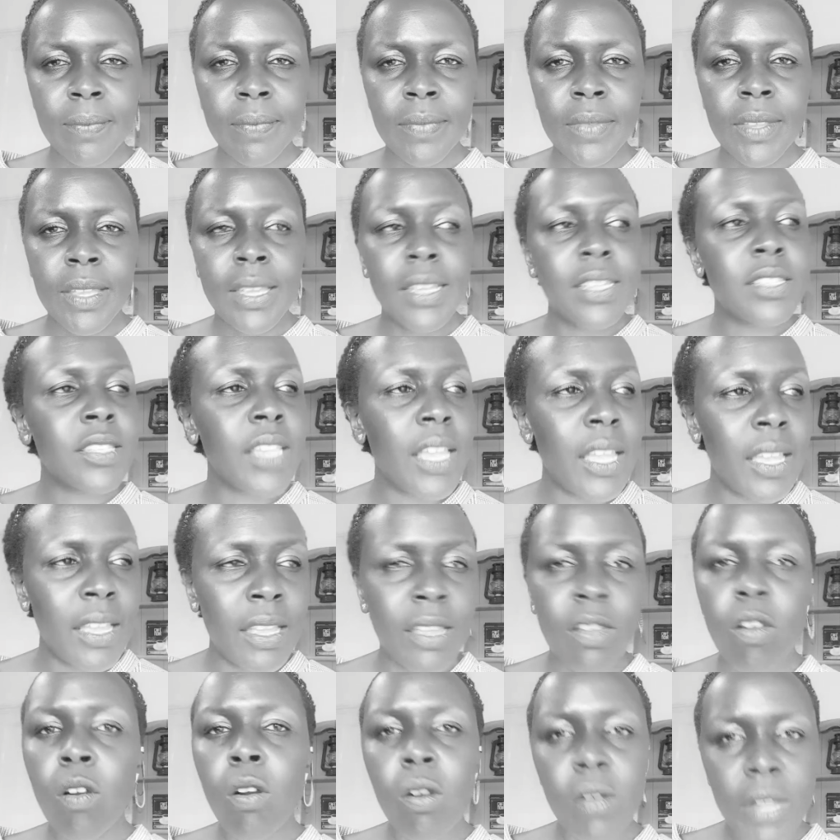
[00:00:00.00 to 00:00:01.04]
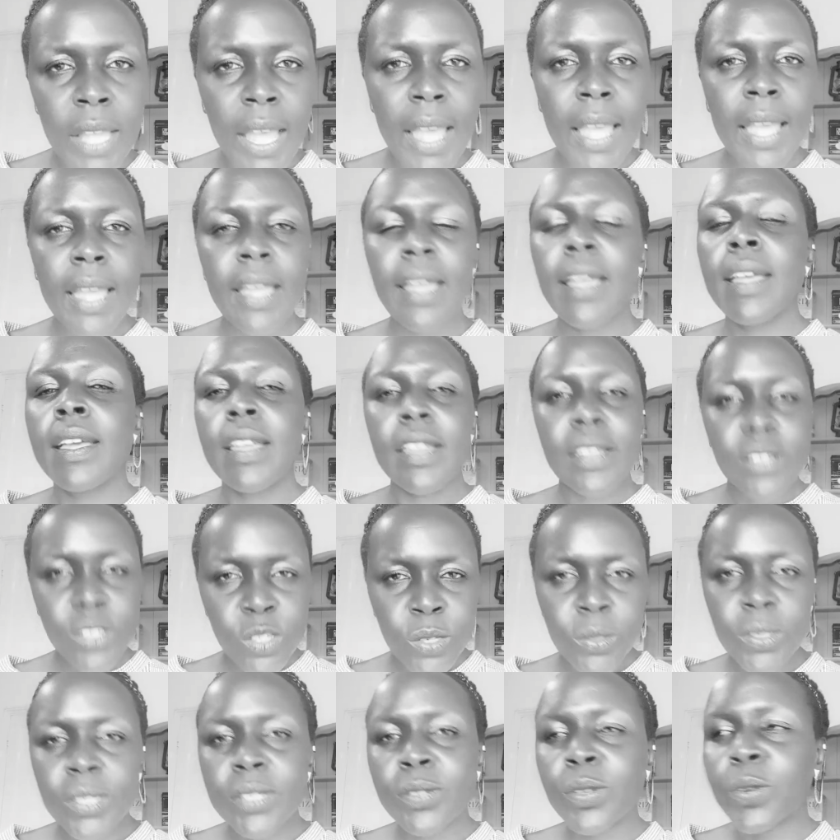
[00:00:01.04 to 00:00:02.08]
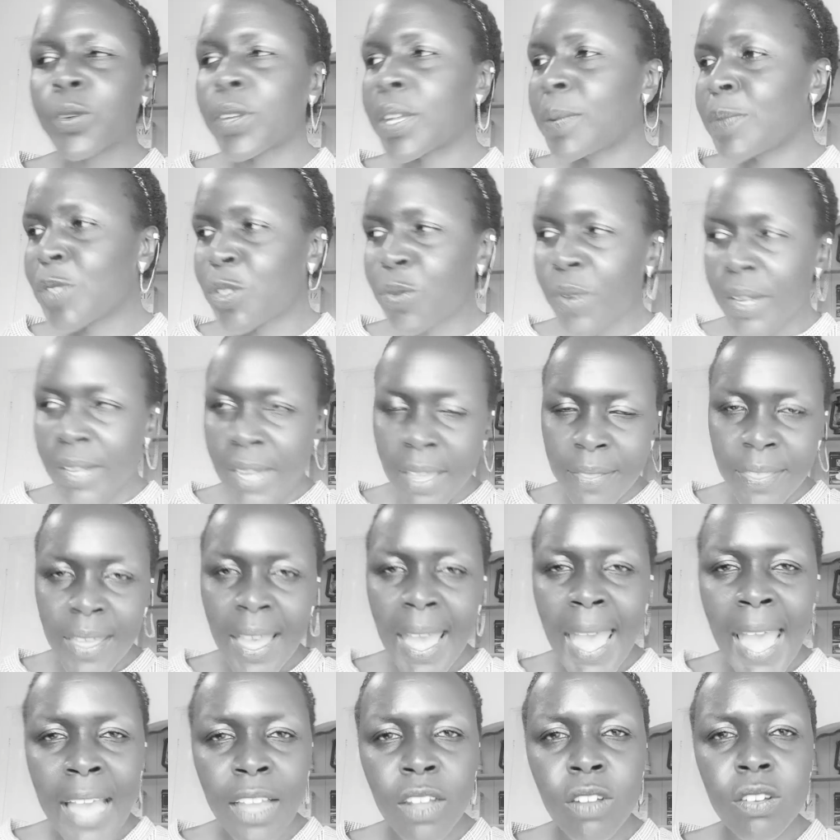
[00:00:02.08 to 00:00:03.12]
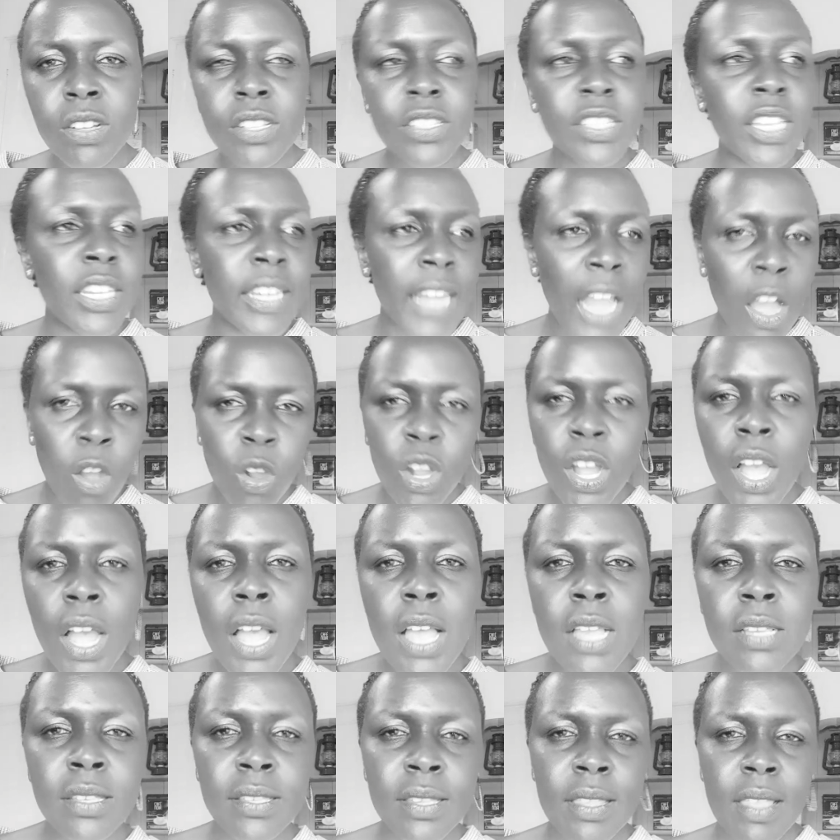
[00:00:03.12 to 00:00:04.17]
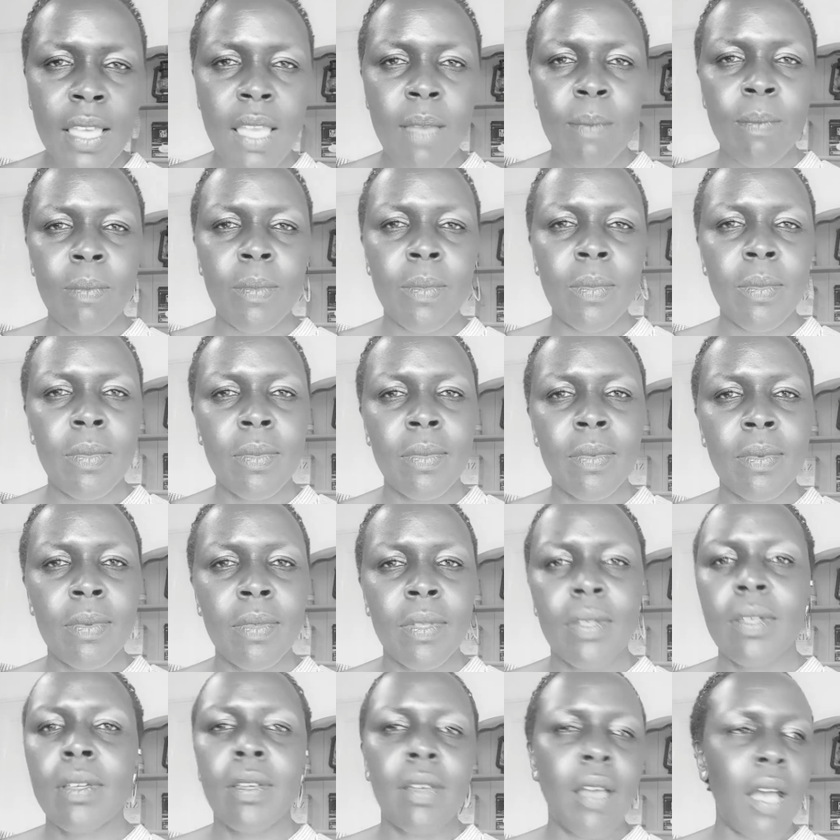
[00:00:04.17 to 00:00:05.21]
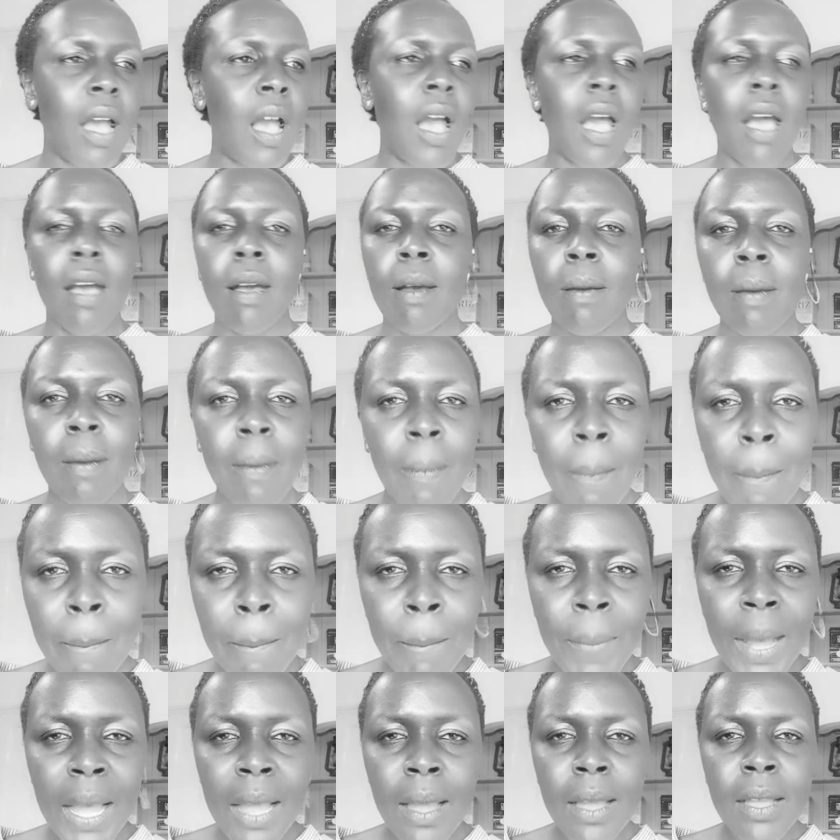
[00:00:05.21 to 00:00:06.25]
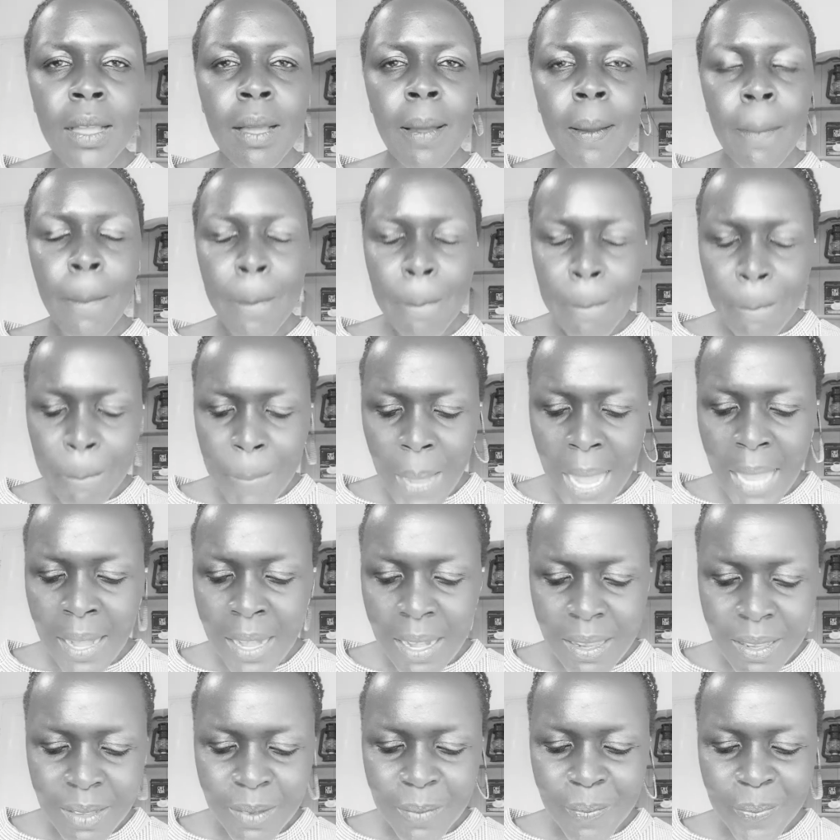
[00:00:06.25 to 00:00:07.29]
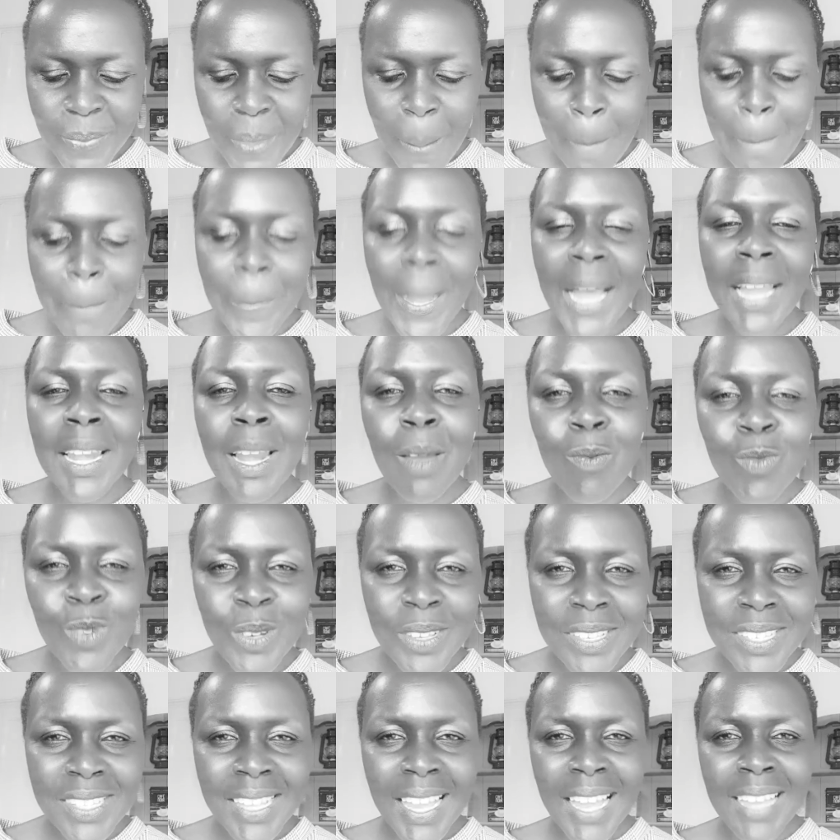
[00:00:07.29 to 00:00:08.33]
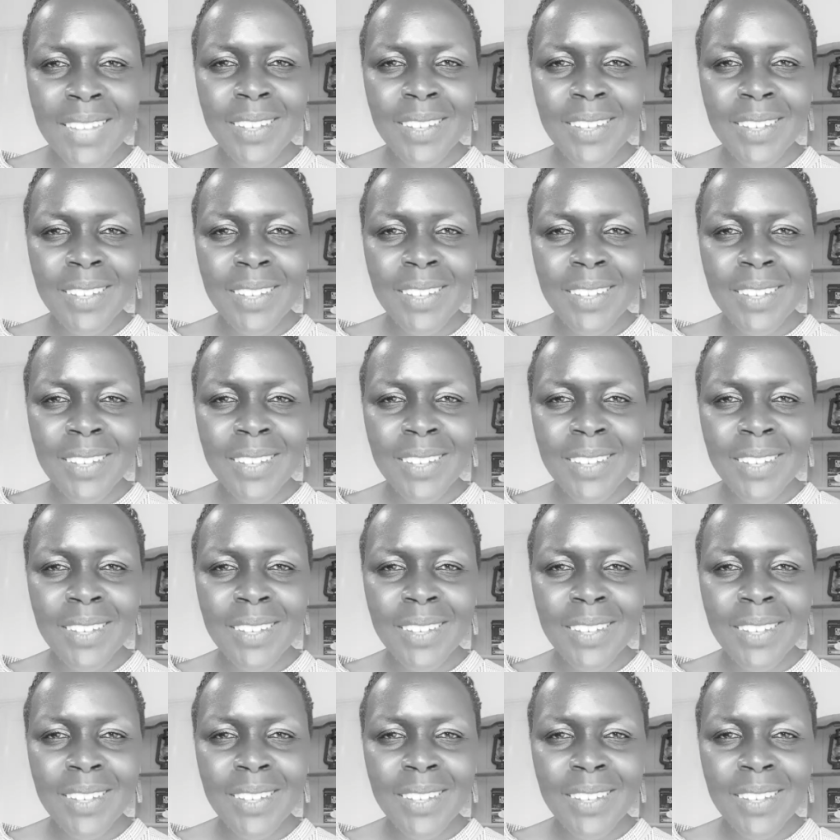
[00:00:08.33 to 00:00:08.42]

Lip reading: He said, okay, took him to another angle, said, now curse them. Balaam would start